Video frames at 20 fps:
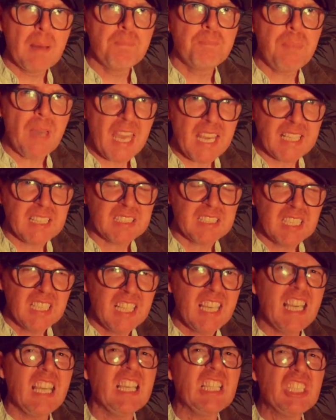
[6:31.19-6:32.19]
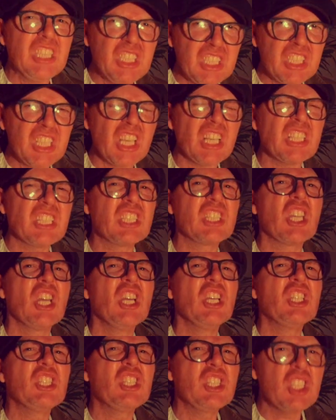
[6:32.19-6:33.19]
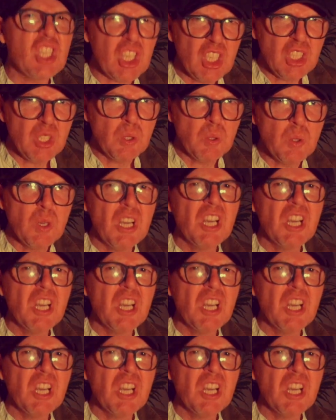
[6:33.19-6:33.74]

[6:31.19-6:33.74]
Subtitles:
bed is just too